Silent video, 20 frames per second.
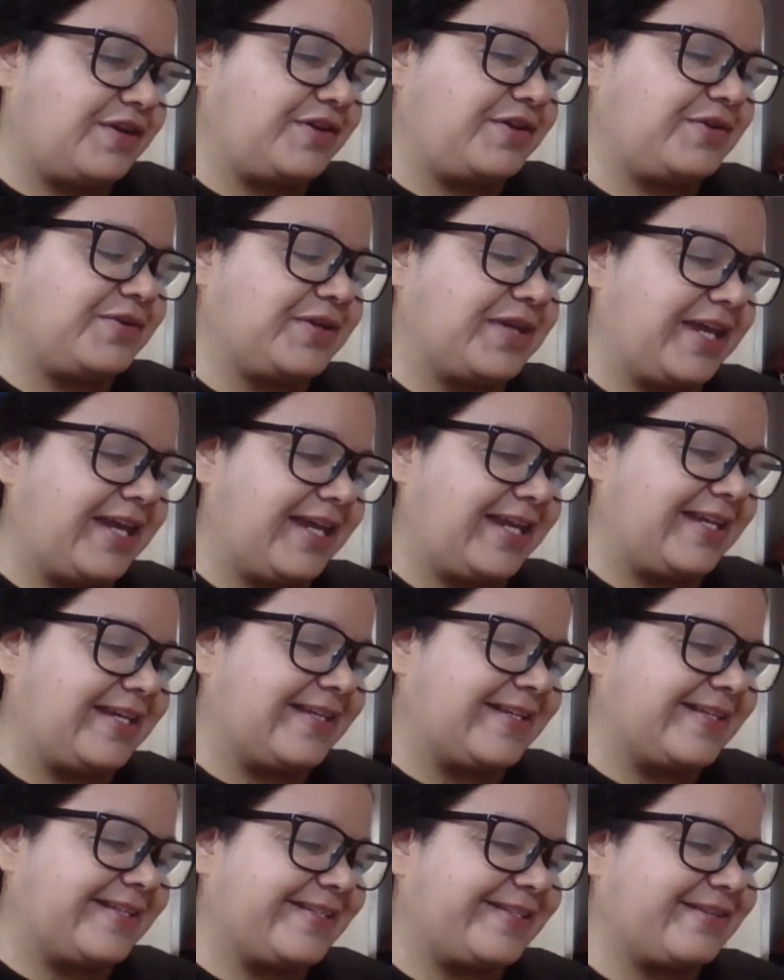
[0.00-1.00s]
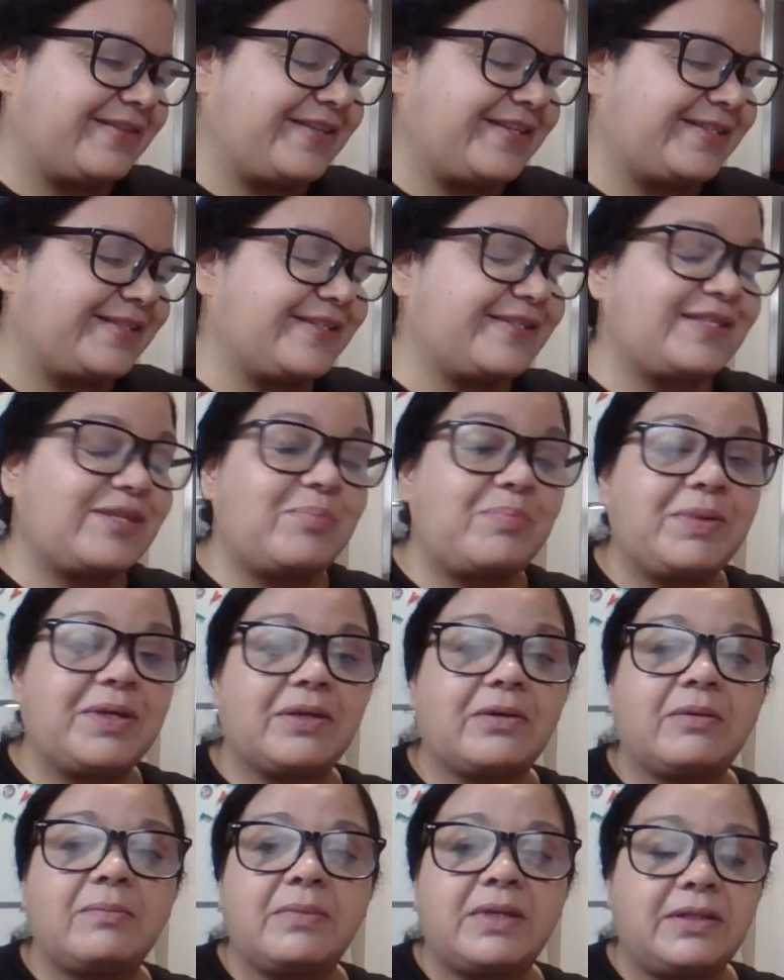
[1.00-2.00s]
Okay. So this is the
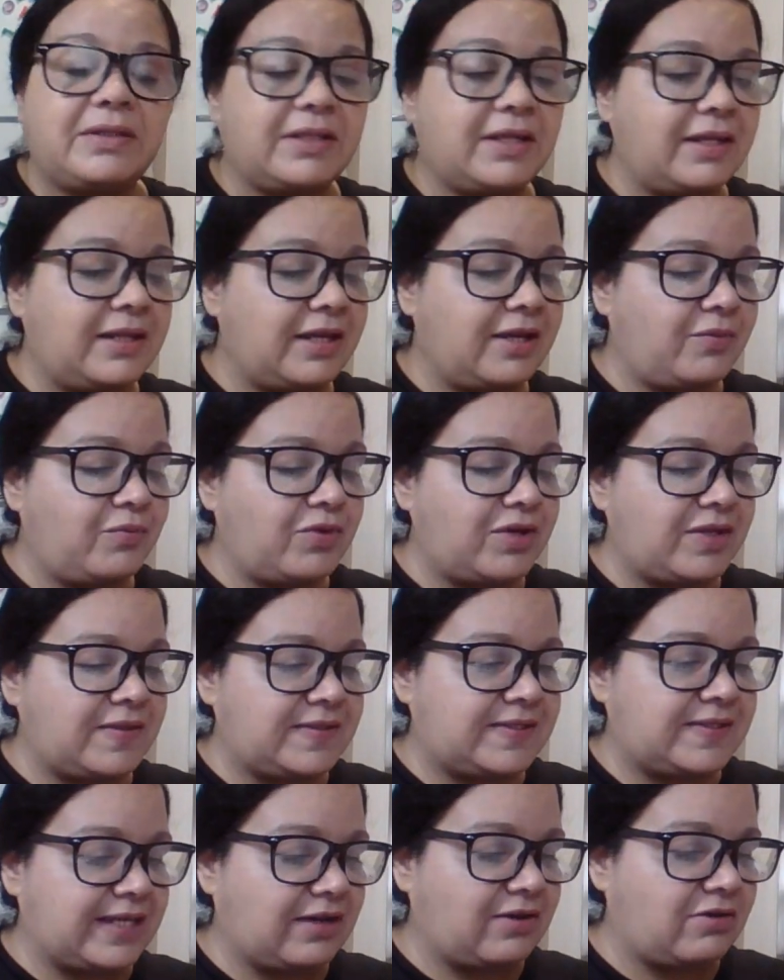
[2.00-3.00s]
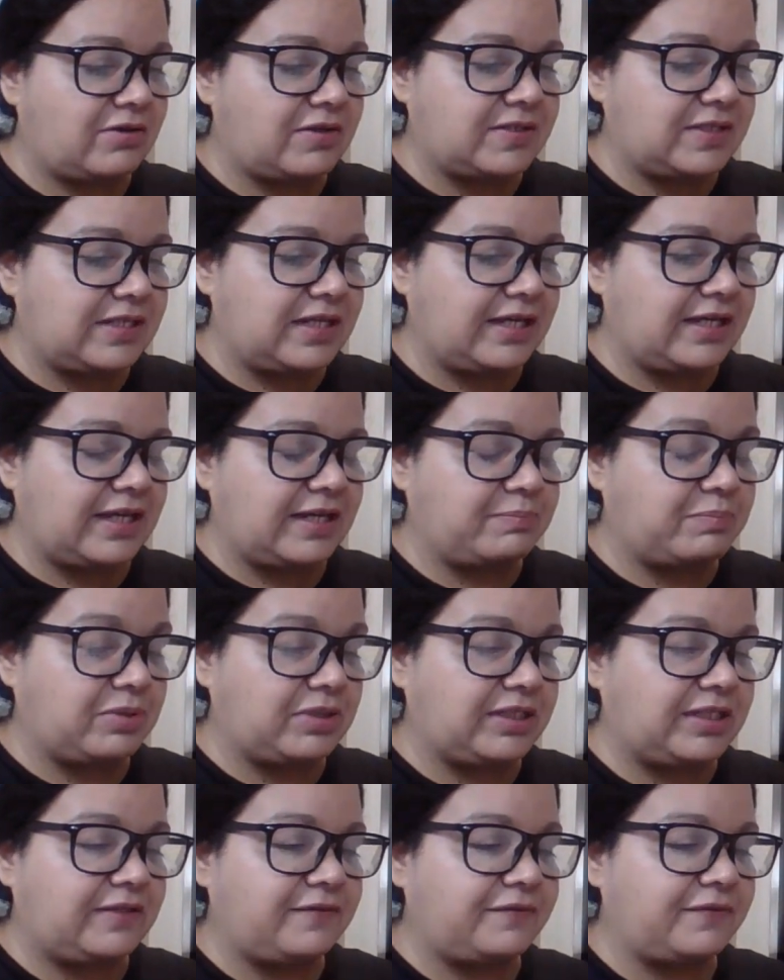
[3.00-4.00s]
bigger Mandela ones that cost, like, I
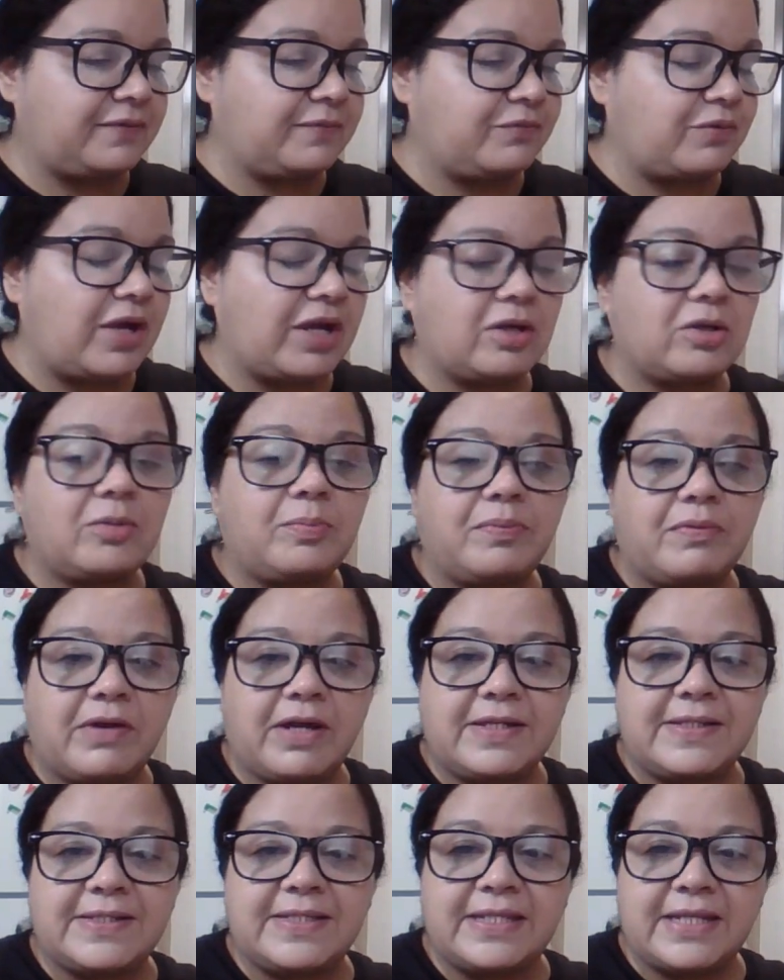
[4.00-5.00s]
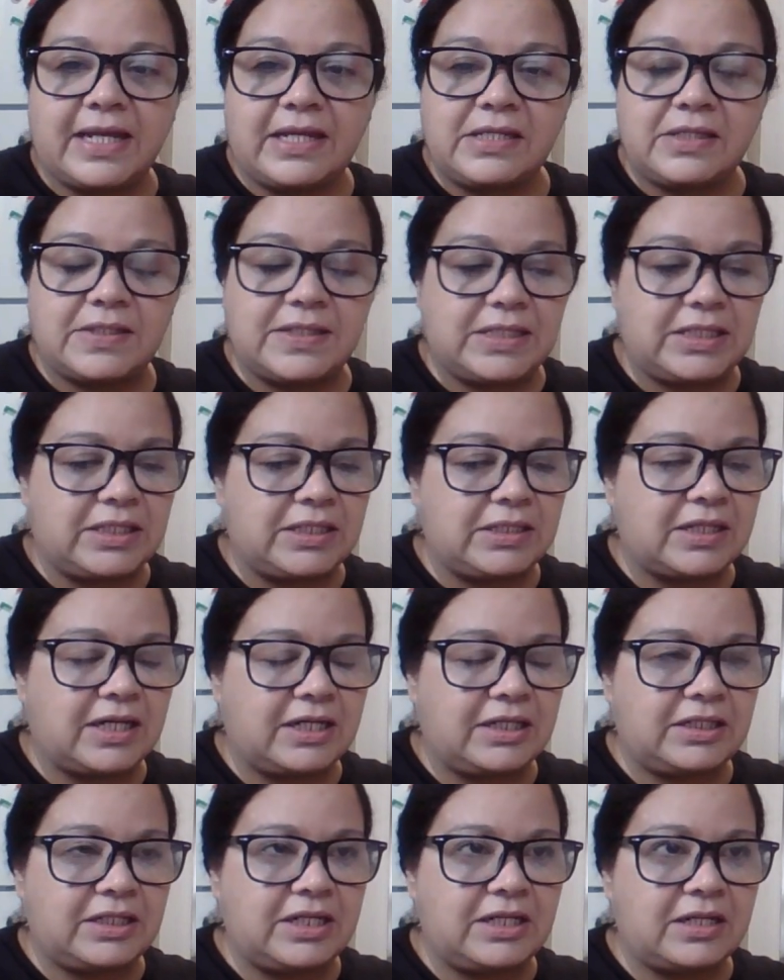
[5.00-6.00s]
believe, regular price
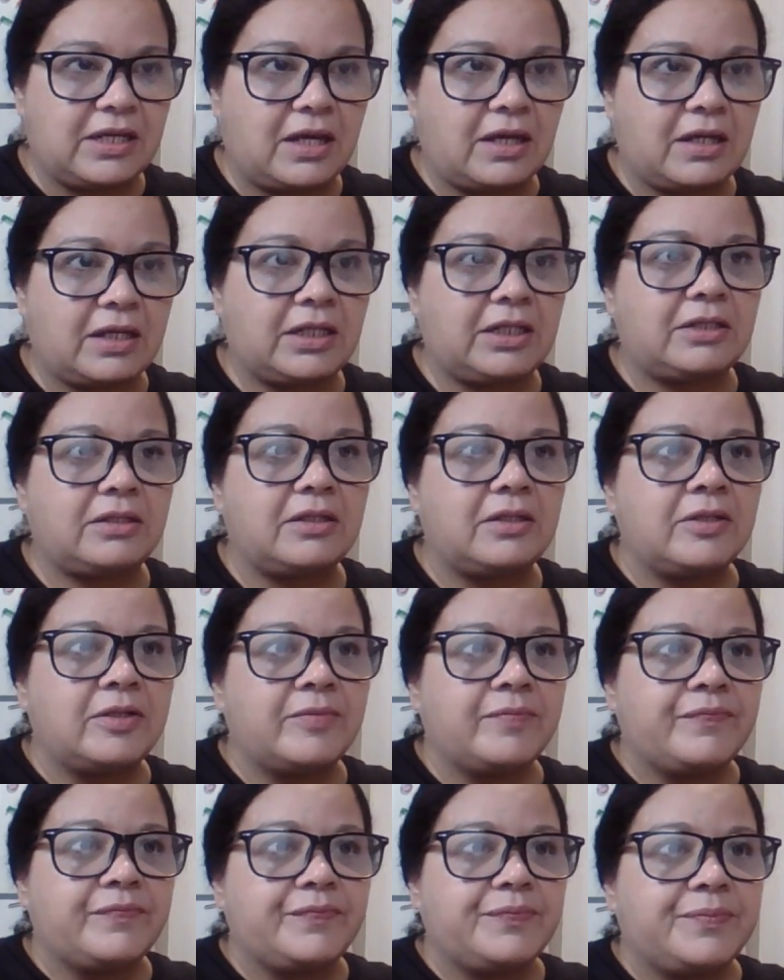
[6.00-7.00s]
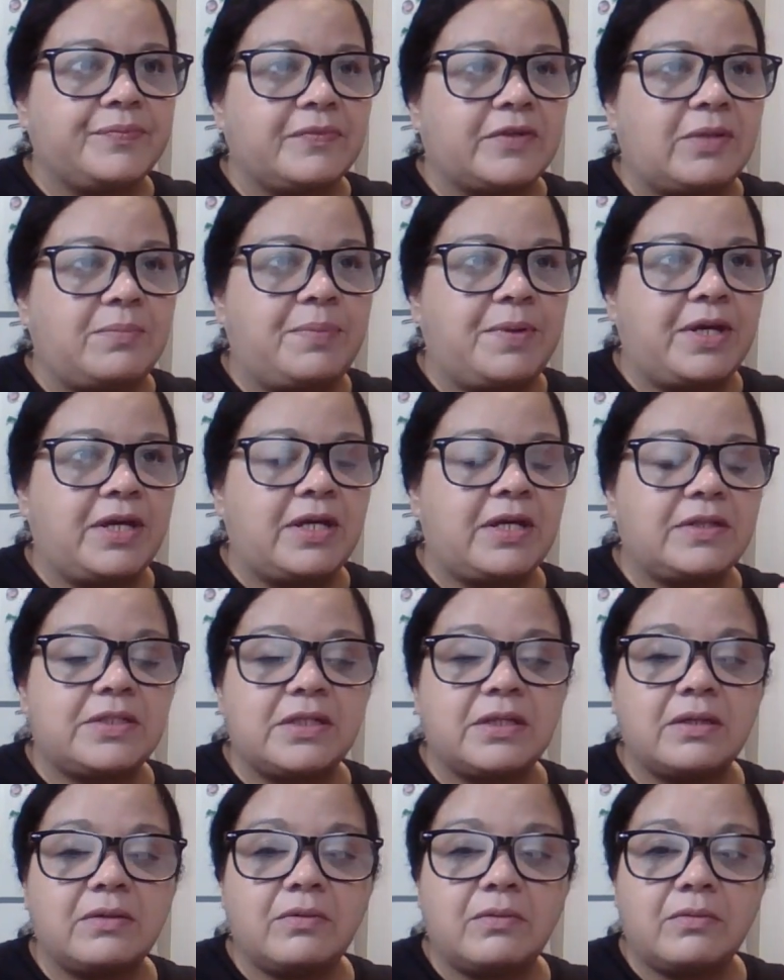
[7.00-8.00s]
$19.99.
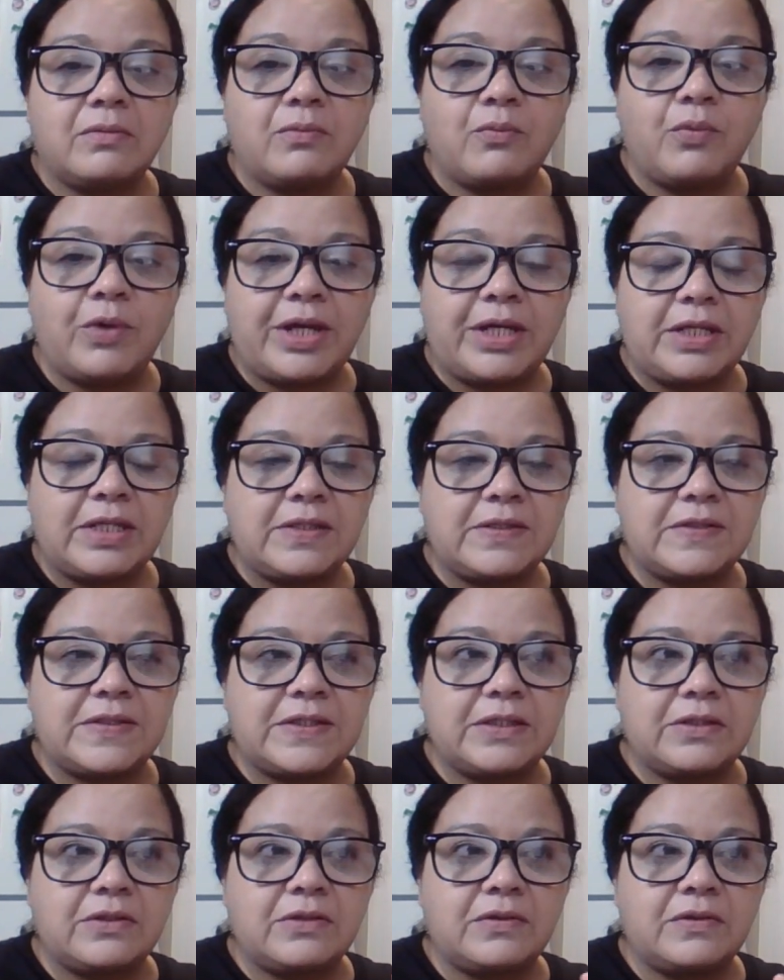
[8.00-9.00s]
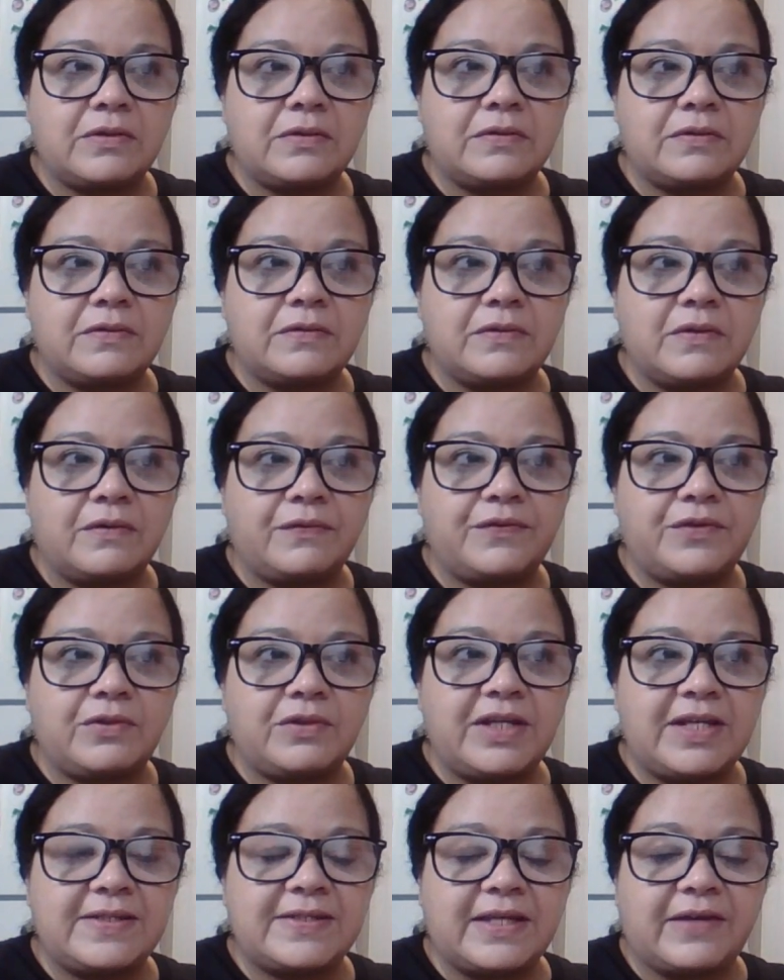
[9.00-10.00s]
But wait until a
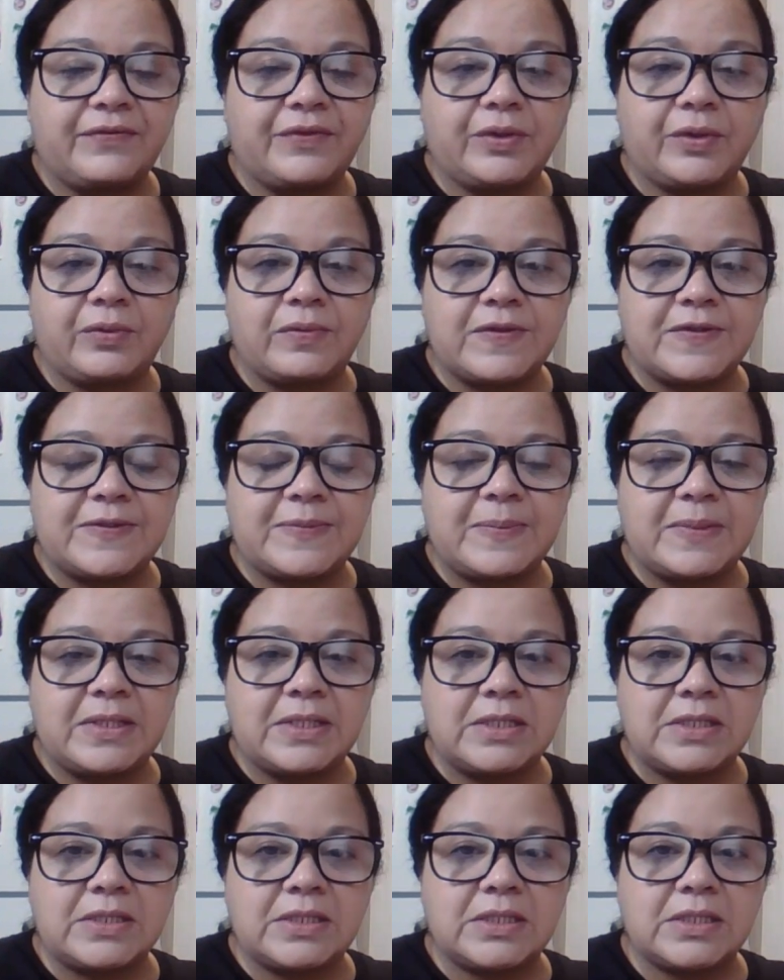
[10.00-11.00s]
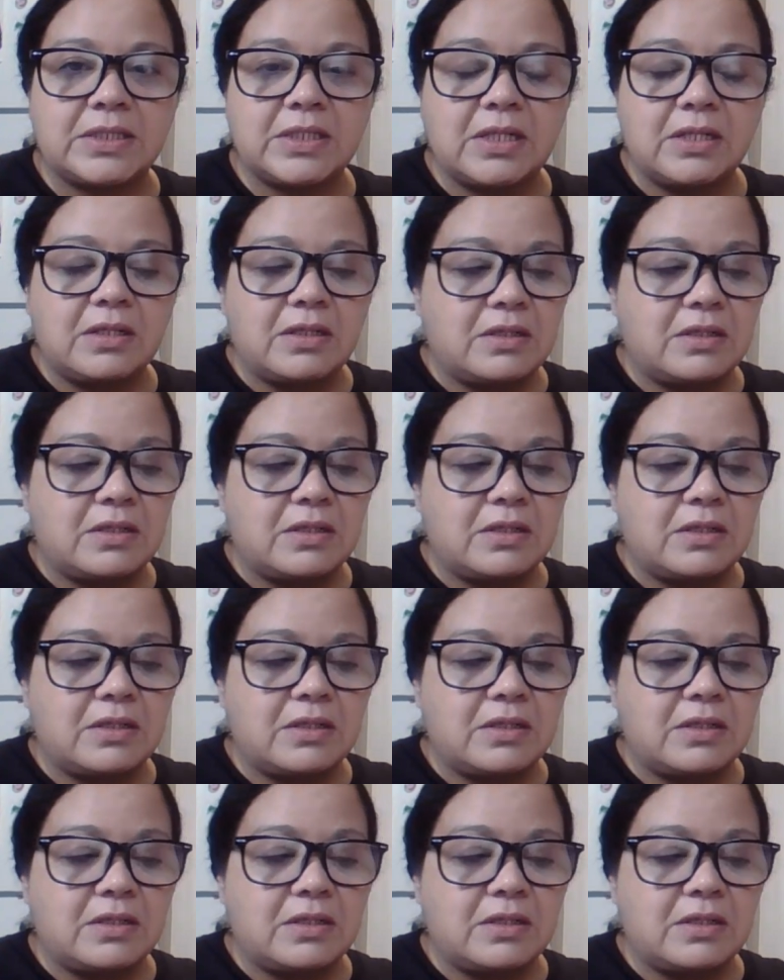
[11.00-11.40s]
few days after Christmas.